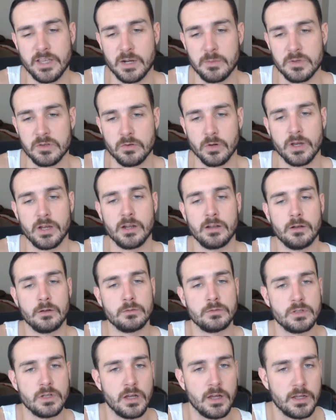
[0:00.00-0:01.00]
That'd be great. I
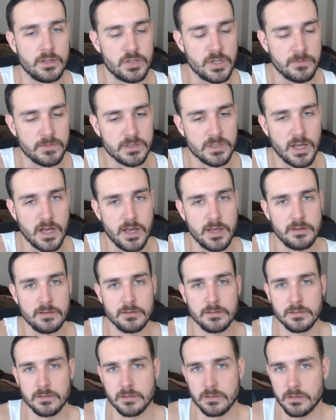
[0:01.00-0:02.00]
know Jeff Side,
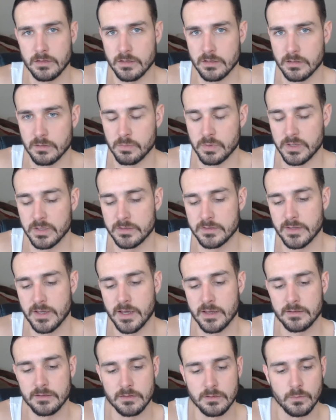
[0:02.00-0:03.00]
he competes
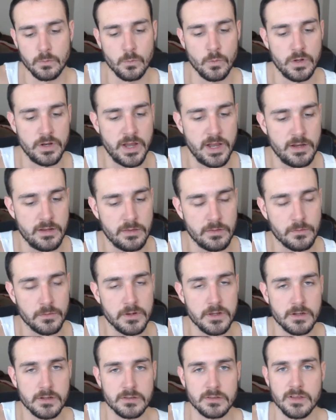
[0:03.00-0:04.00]
at
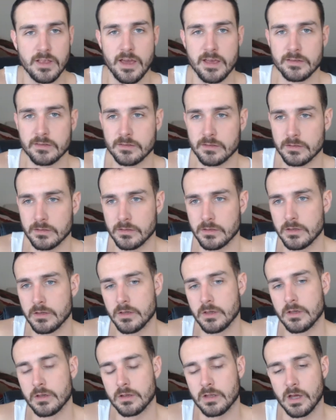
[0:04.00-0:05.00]
183 in his last
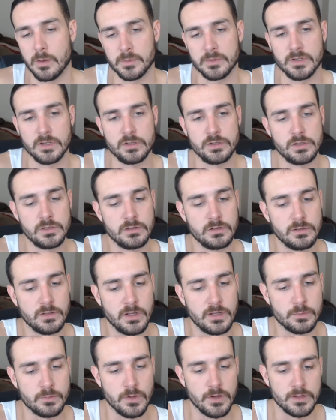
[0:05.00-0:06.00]
competition,
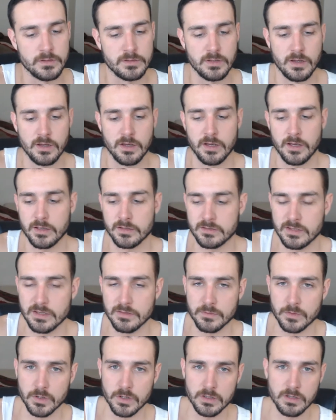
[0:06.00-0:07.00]
as well as
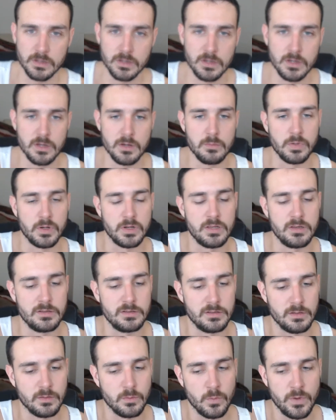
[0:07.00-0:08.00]
Steve Cook, but
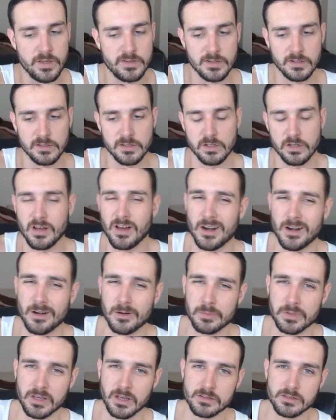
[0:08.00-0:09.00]
he weighs in a little
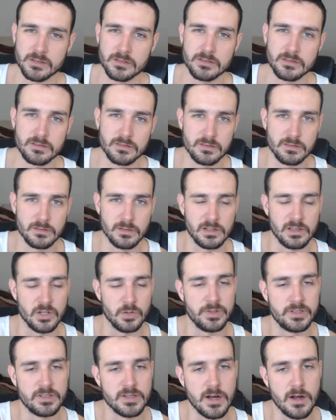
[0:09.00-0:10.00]
higher because he's a
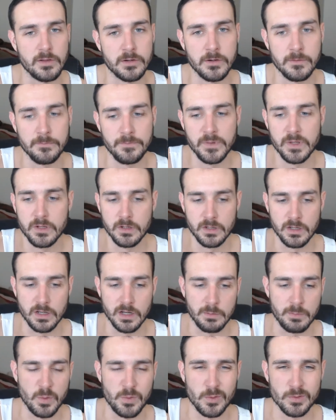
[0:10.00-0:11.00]
little bit taller.
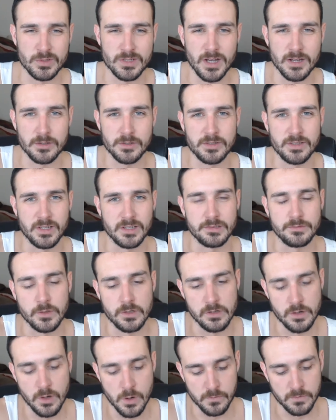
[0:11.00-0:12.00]
Both those guys are 6
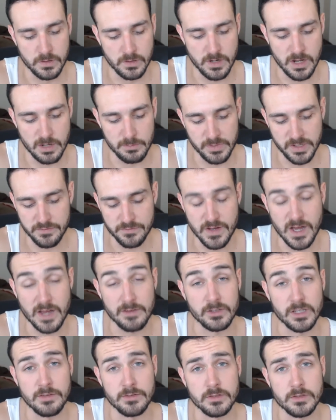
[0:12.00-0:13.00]
foot and over, and I'm like
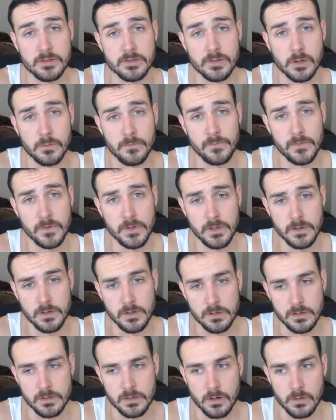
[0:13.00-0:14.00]
5'11", so
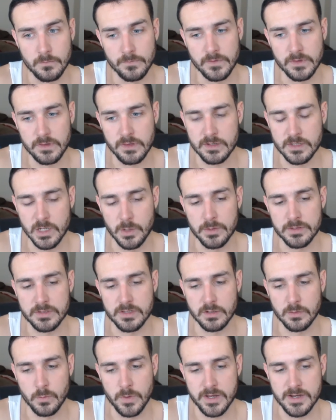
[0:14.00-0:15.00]
that's
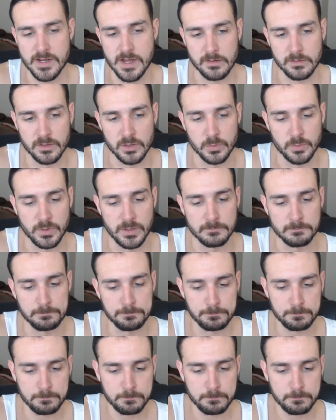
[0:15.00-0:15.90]
always going to weigh down a little bit.